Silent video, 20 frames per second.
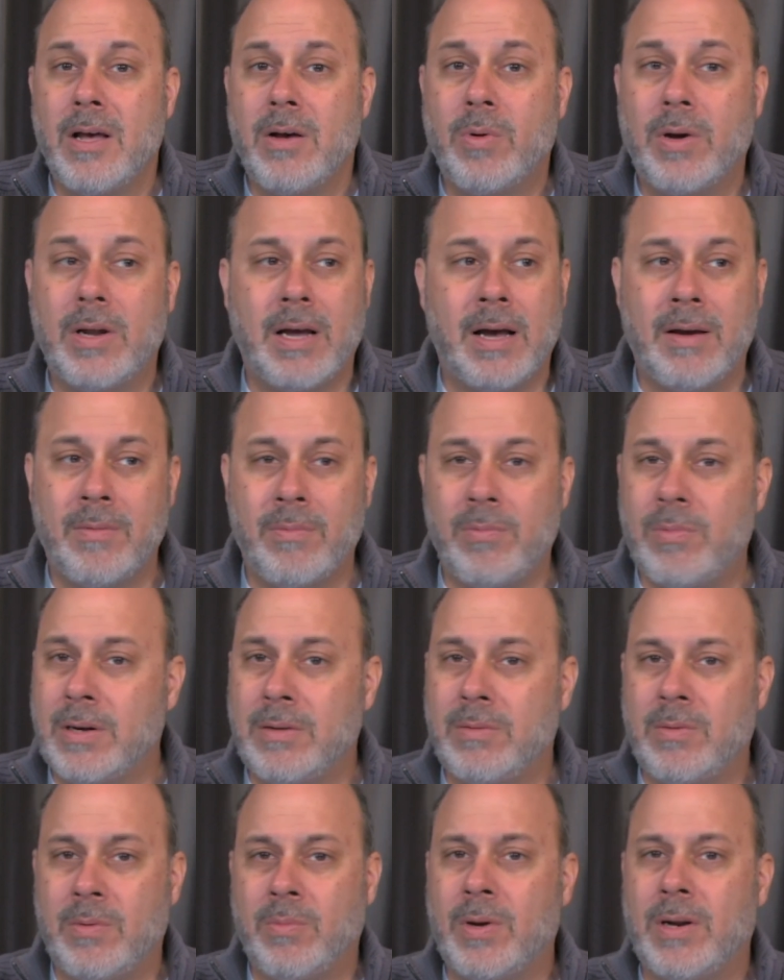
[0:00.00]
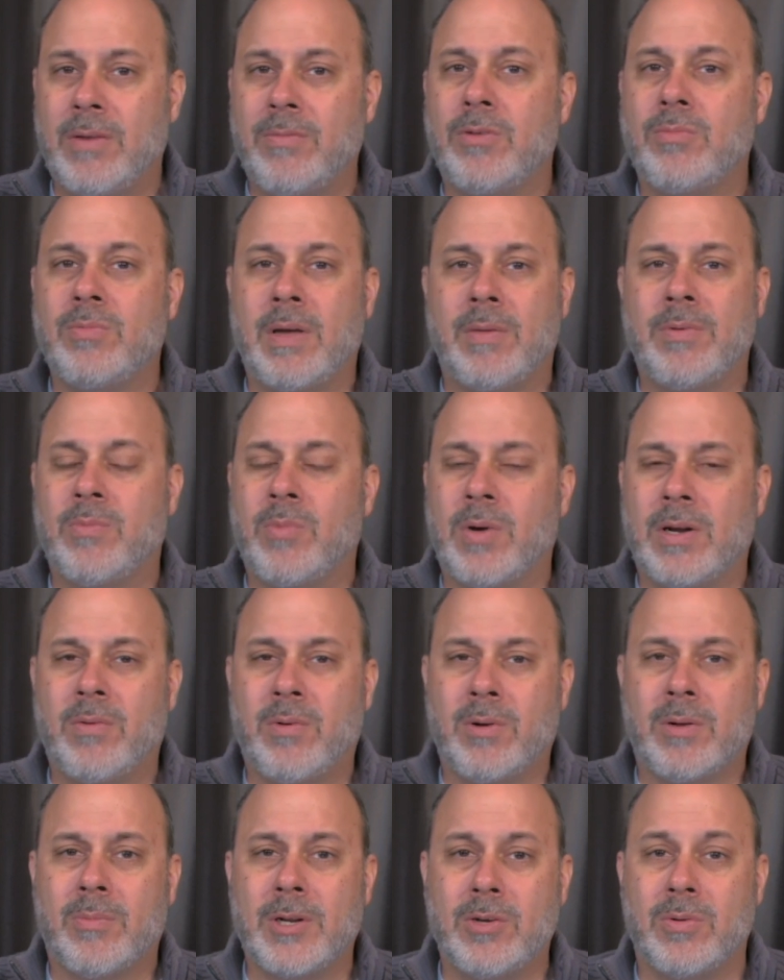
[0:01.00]
What uh, what what have you? What
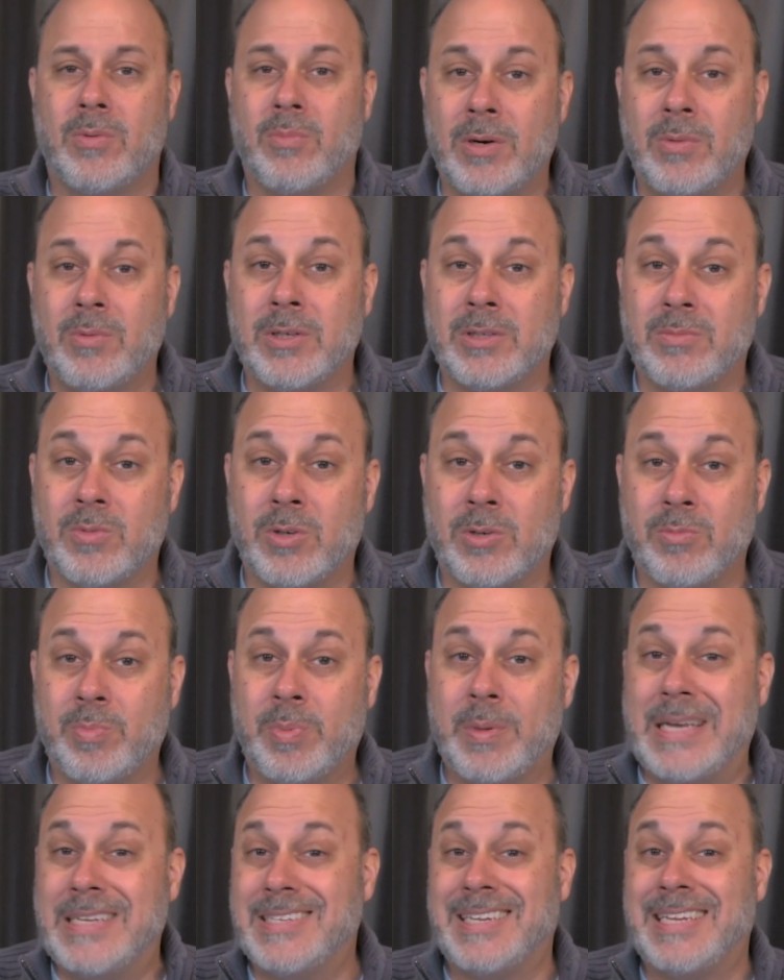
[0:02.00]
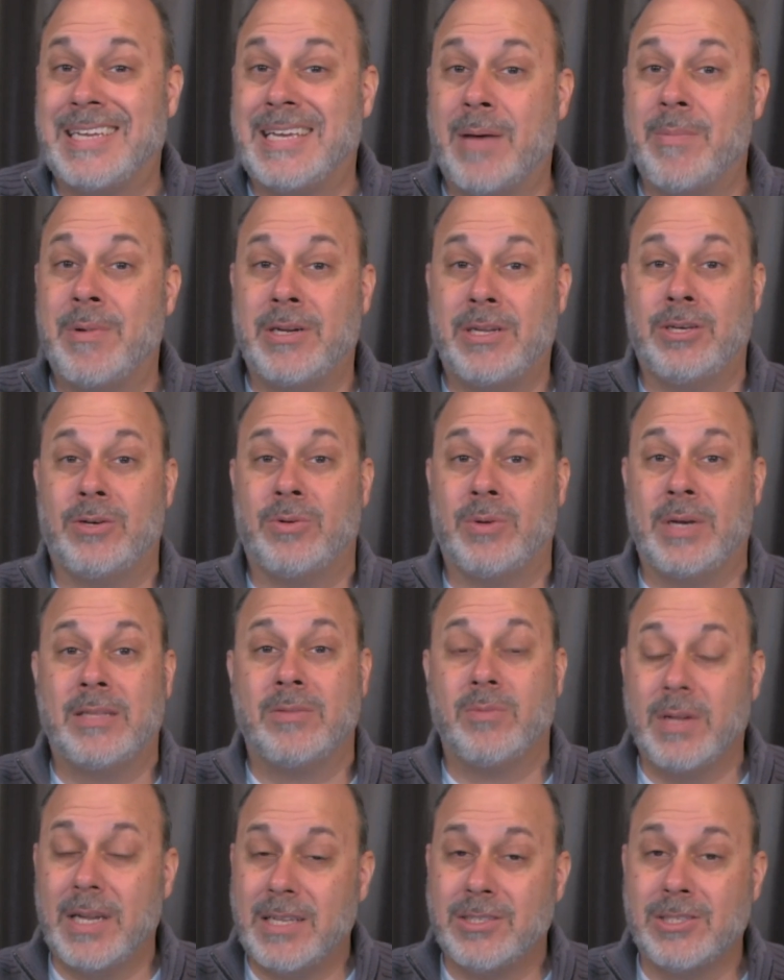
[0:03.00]
what are we doing? Well, we're, we're basically coming to you,
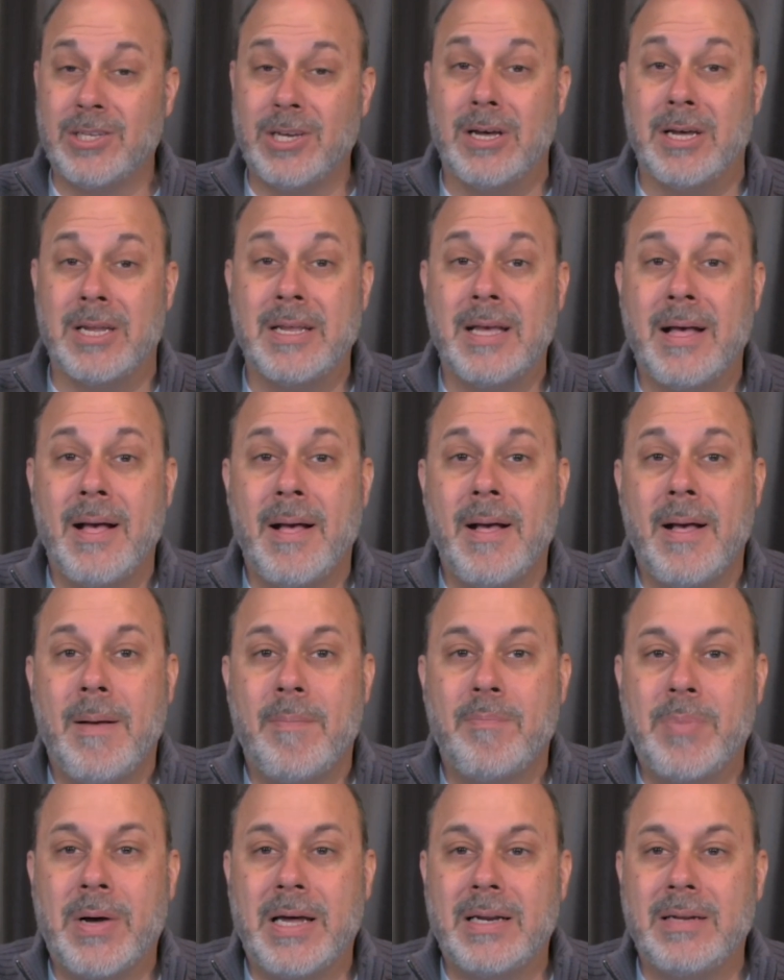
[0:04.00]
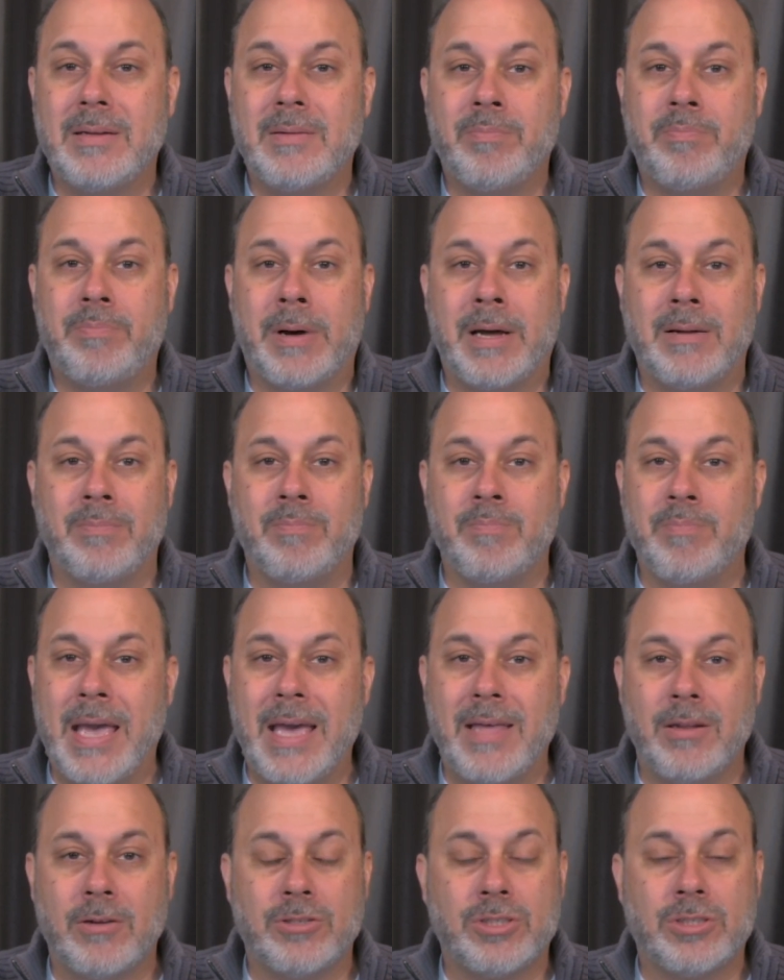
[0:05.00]
Heath. Well, that's good, but but
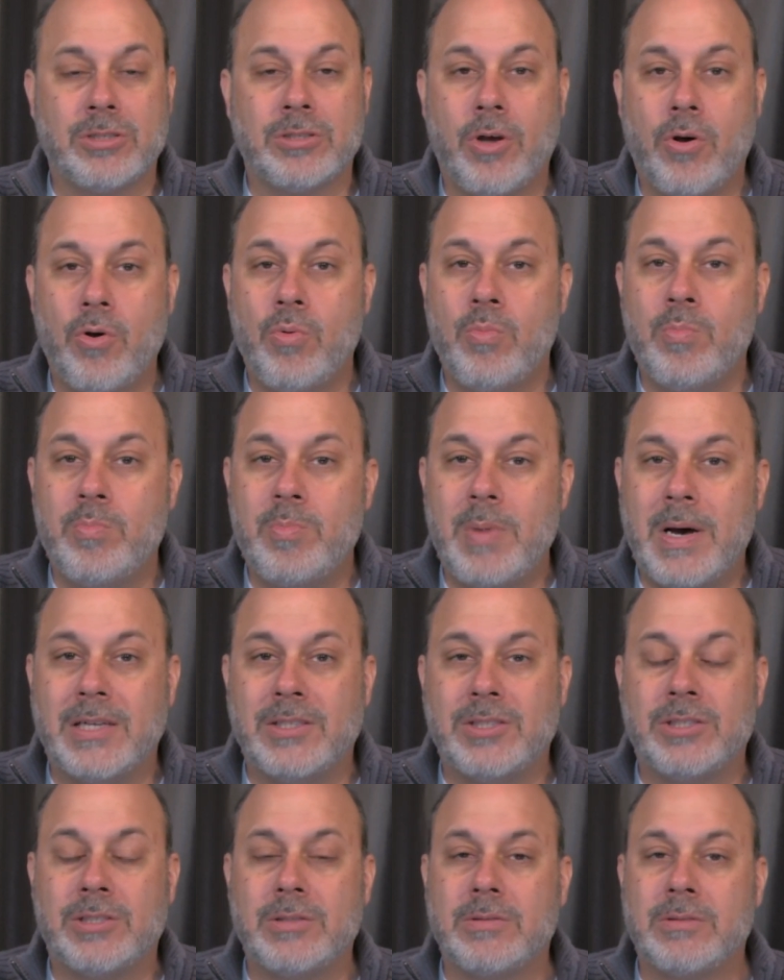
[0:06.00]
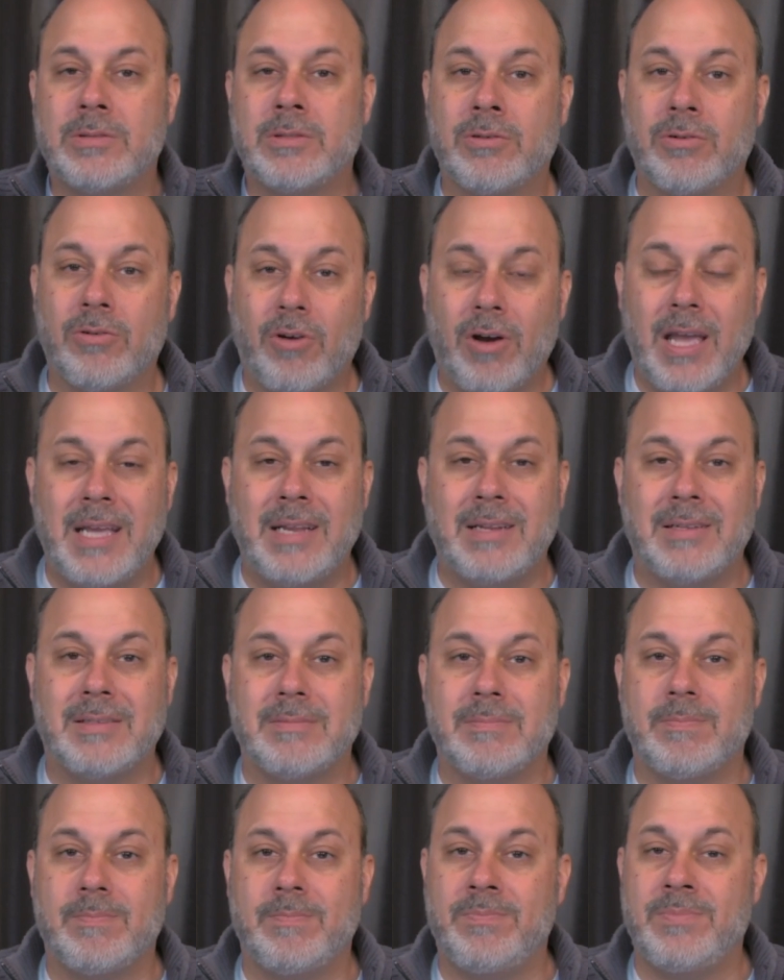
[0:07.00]
man, there's so much great
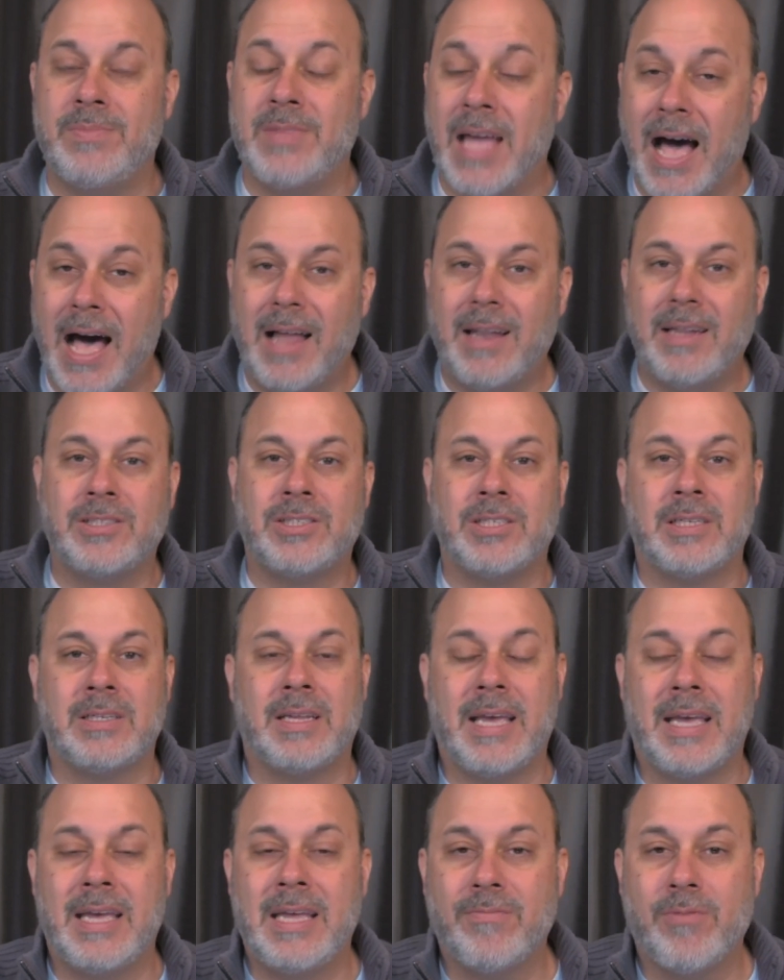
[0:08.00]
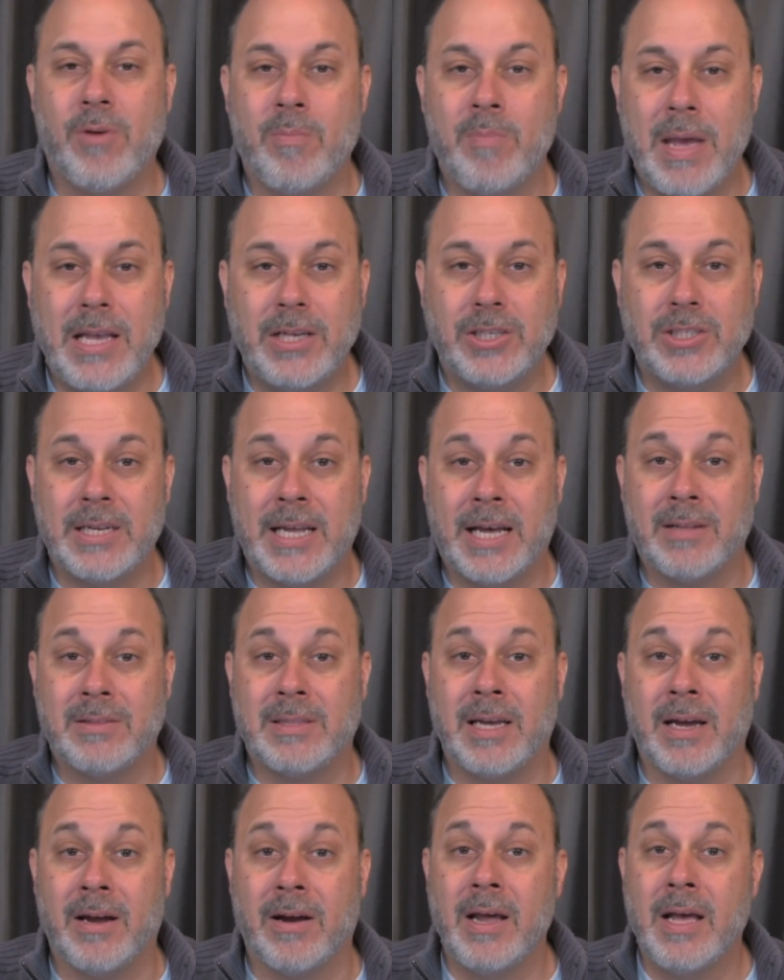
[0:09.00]
knowledge and information out
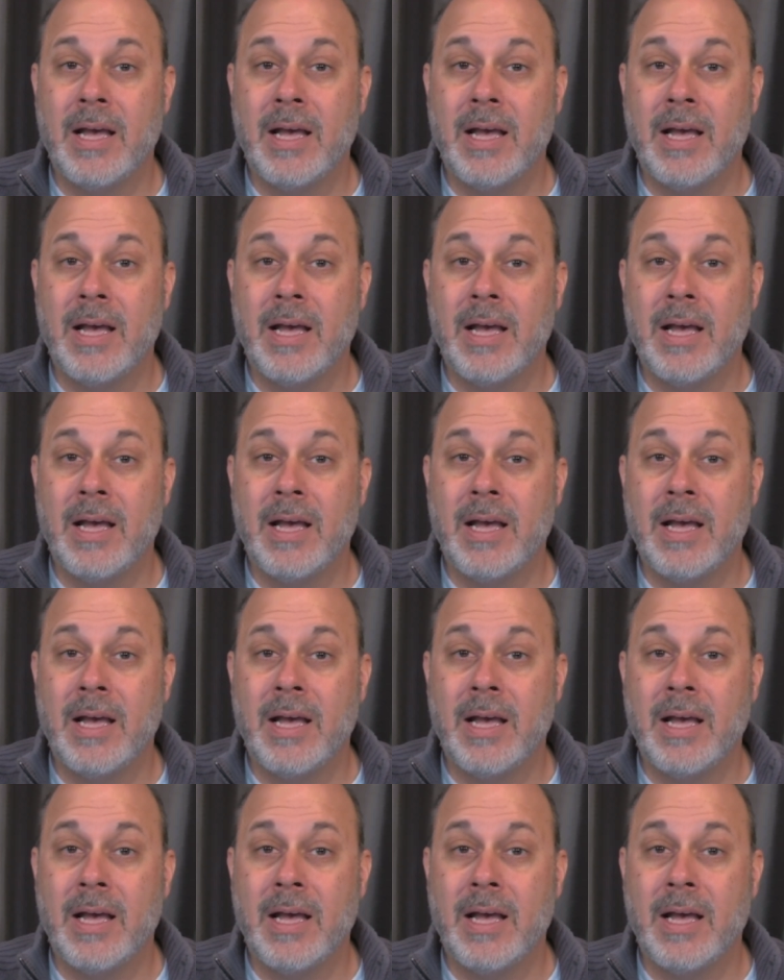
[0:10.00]
there.